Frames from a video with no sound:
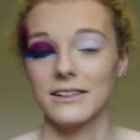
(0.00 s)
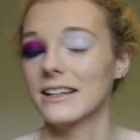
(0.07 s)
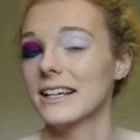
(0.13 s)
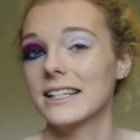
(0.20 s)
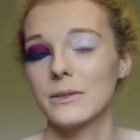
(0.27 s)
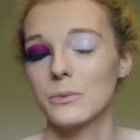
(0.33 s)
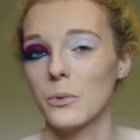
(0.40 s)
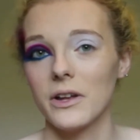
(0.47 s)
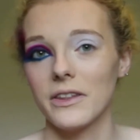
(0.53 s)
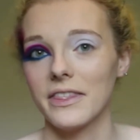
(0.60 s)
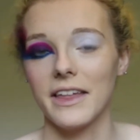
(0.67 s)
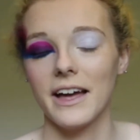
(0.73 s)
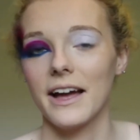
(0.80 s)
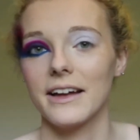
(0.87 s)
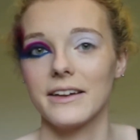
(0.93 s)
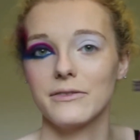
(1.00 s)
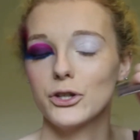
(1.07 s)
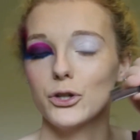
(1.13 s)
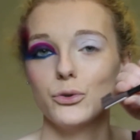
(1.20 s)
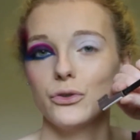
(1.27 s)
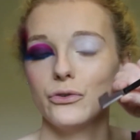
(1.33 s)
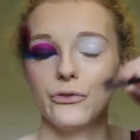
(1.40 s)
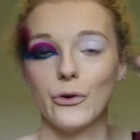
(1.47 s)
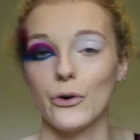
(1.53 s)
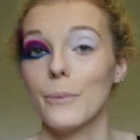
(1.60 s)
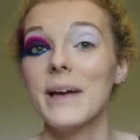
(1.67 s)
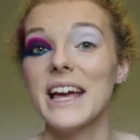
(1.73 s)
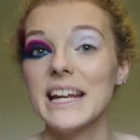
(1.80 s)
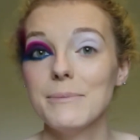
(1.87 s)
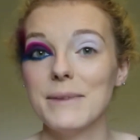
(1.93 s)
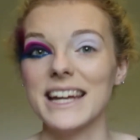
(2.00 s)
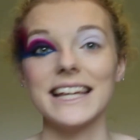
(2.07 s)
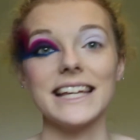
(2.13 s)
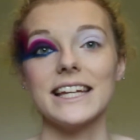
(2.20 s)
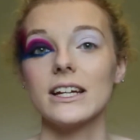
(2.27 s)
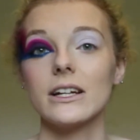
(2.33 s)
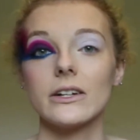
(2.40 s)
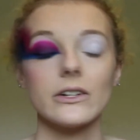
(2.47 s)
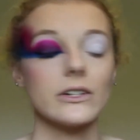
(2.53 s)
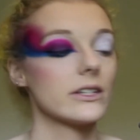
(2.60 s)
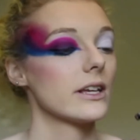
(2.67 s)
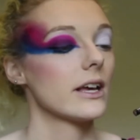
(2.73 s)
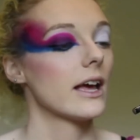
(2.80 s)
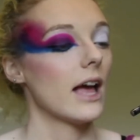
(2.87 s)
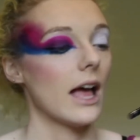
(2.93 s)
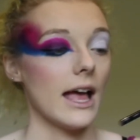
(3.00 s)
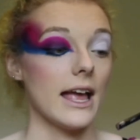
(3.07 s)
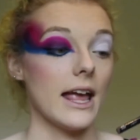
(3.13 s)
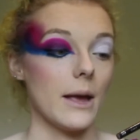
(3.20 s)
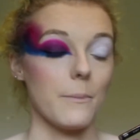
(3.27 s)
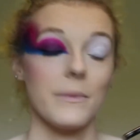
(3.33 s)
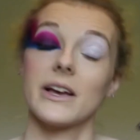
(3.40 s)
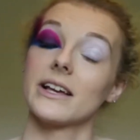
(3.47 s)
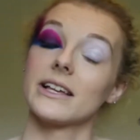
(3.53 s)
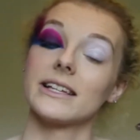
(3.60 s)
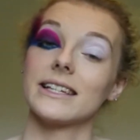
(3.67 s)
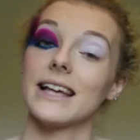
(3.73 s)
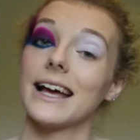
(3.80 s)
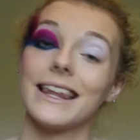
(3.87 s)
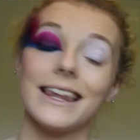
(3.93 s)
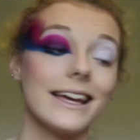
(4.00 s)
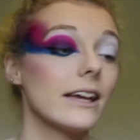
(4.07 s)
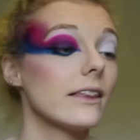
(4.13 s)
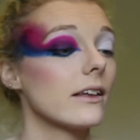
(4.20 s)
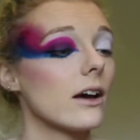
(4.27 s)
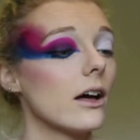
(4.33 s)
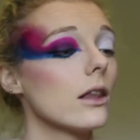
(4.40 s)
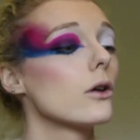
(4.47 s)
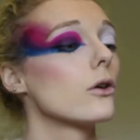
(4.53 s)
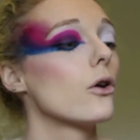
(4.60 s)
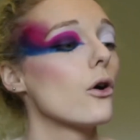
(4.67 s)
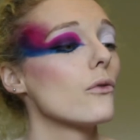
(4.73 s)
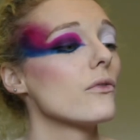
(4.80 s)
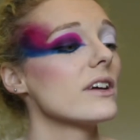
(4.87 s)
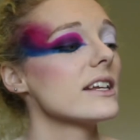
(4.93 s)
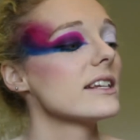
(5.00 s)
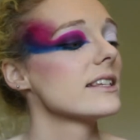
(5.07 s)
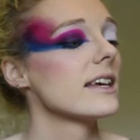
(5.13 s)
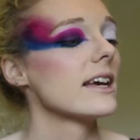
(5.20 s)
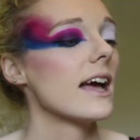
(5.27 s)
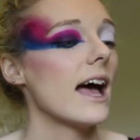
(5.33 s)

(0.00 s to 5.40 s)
It's one that I've used for many years because I like the colour of it.